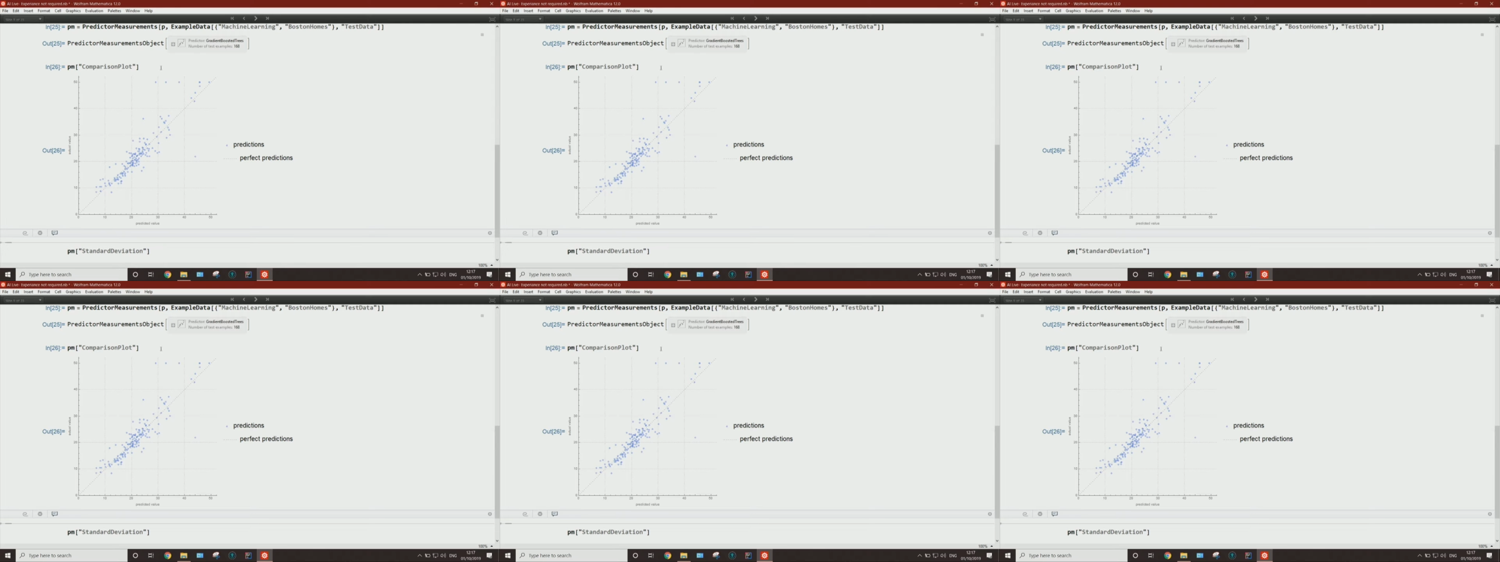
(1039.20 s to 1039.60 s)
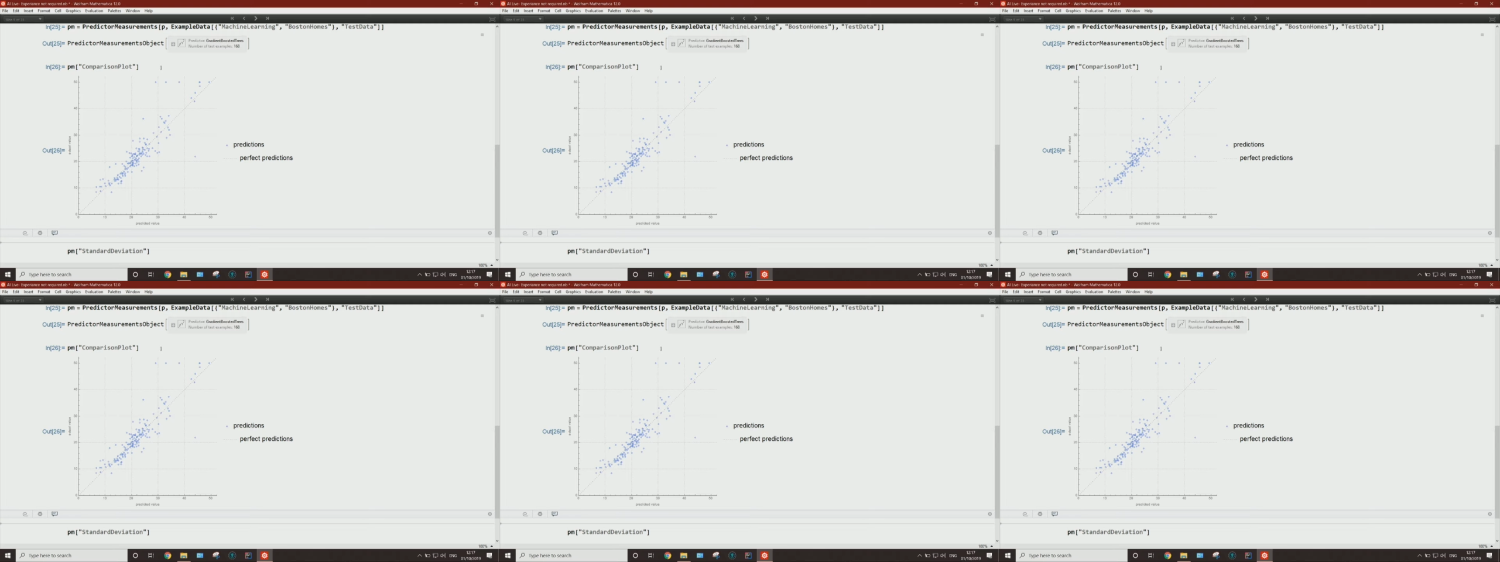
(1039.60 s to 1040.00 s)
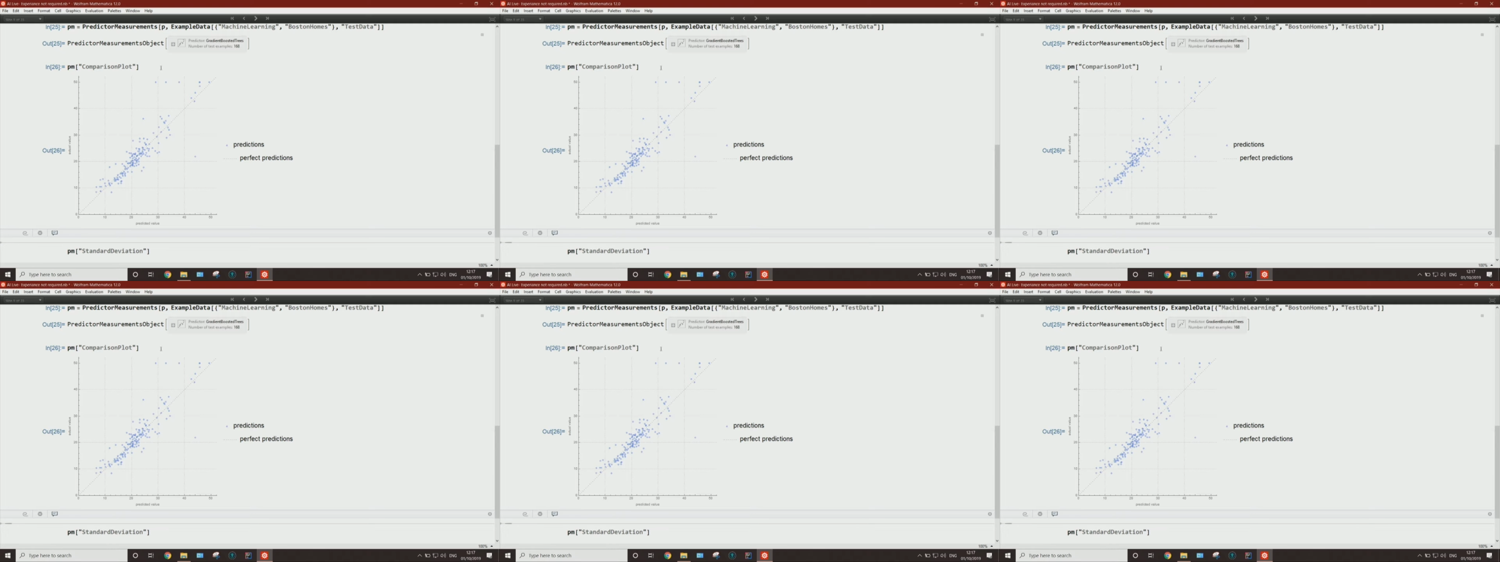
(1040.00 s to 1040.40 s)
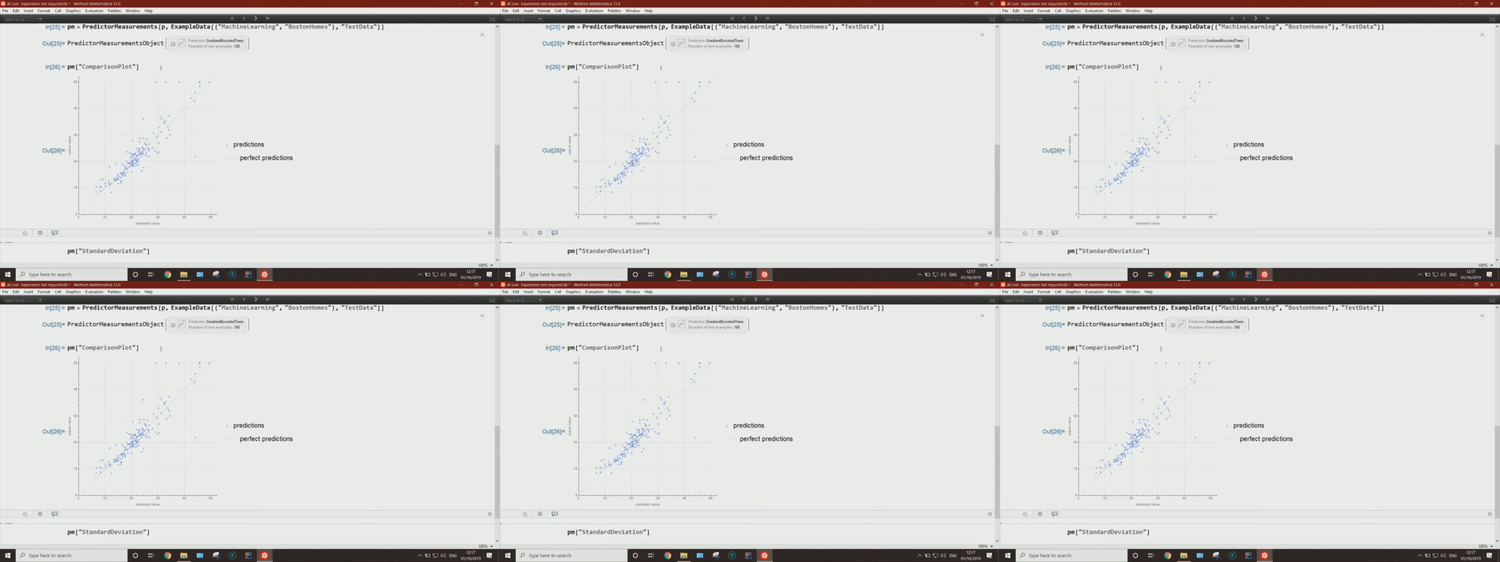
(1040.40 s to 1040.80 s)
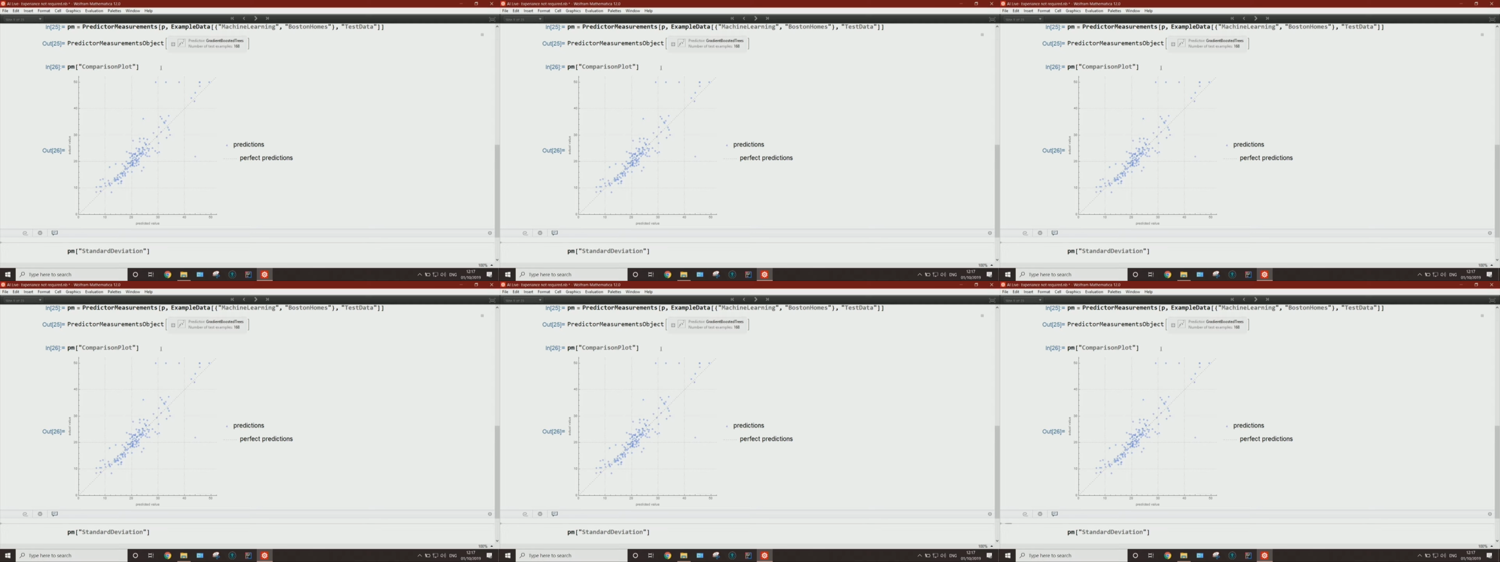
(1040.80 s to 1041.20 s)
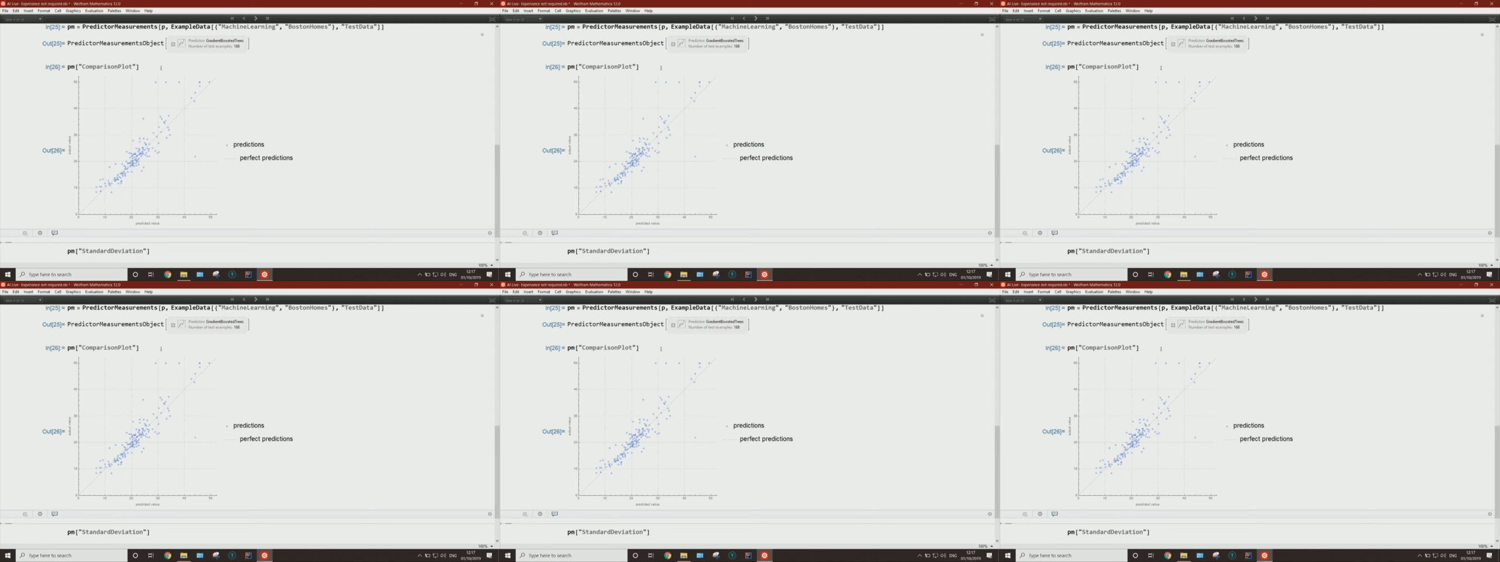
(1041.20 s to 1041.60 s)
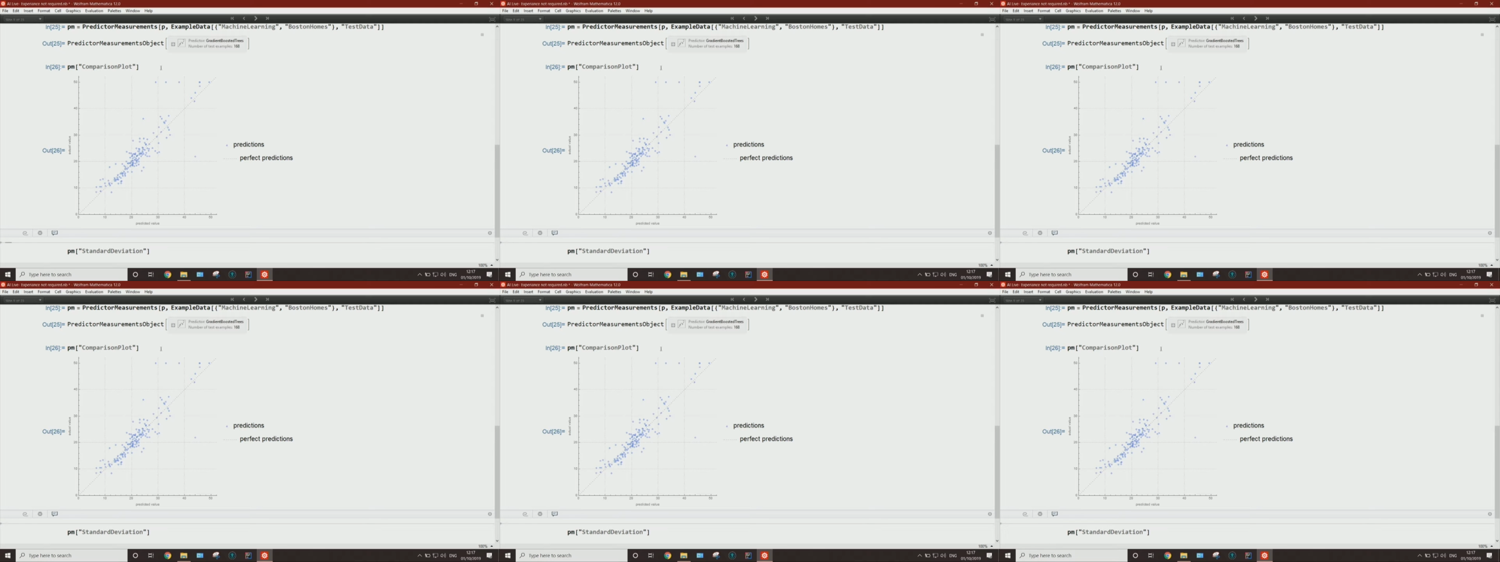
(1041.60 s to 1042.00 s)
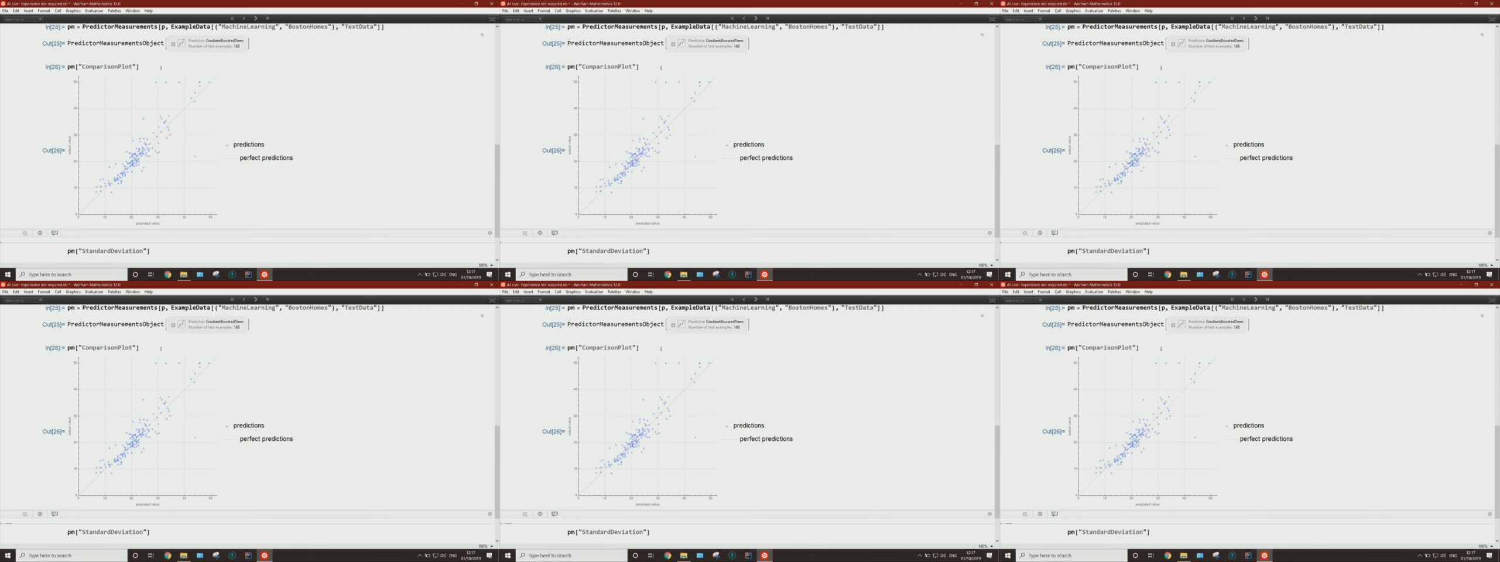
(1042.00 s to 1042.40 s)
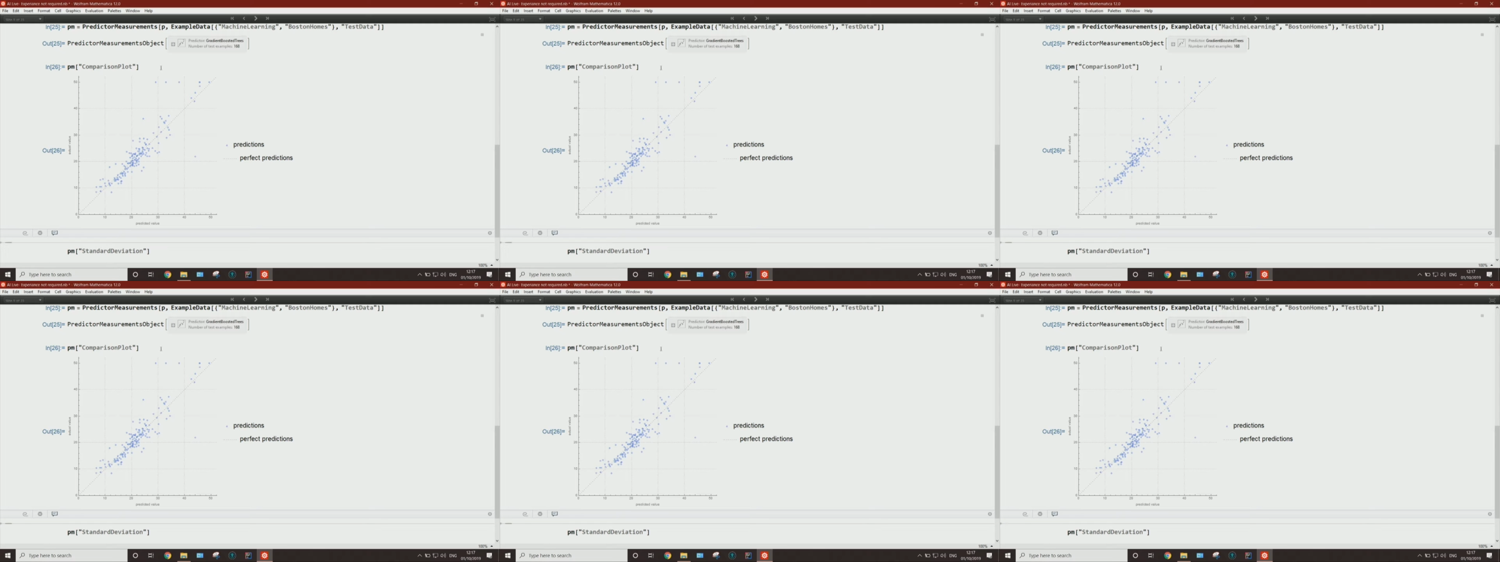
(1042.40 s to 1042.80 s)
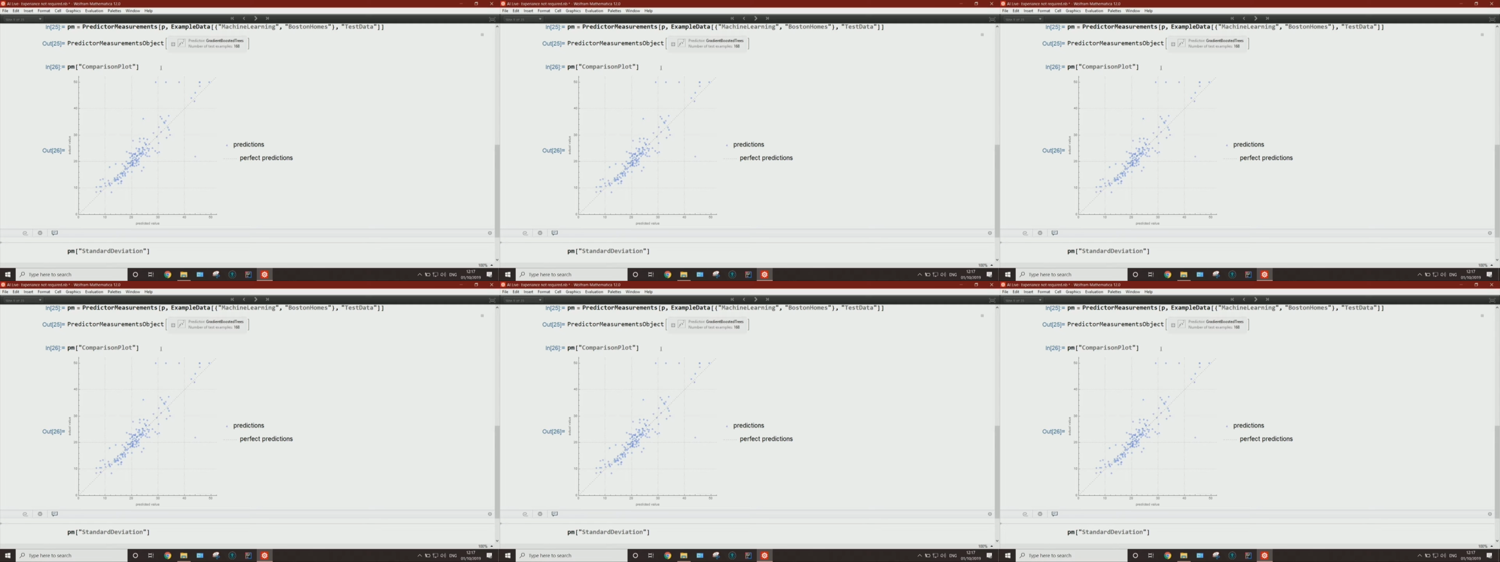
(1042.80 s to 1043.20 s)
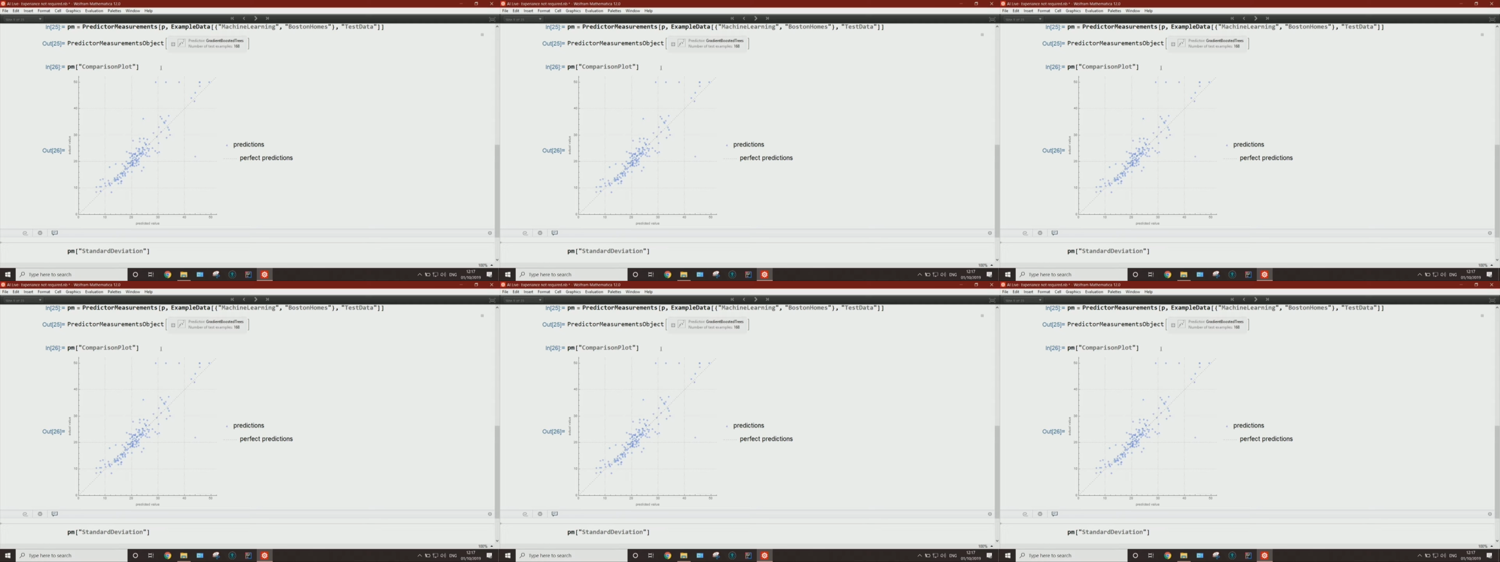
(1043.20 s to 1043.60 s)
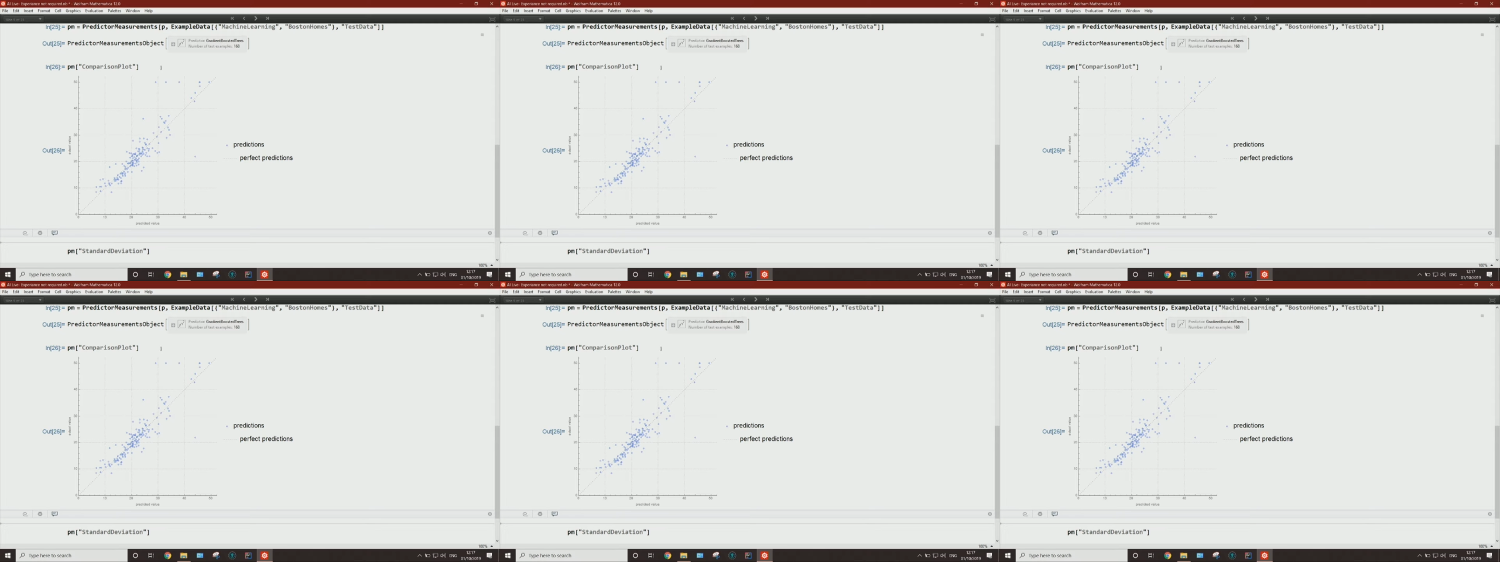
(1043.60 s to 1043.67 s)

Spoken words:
(no speaker visible)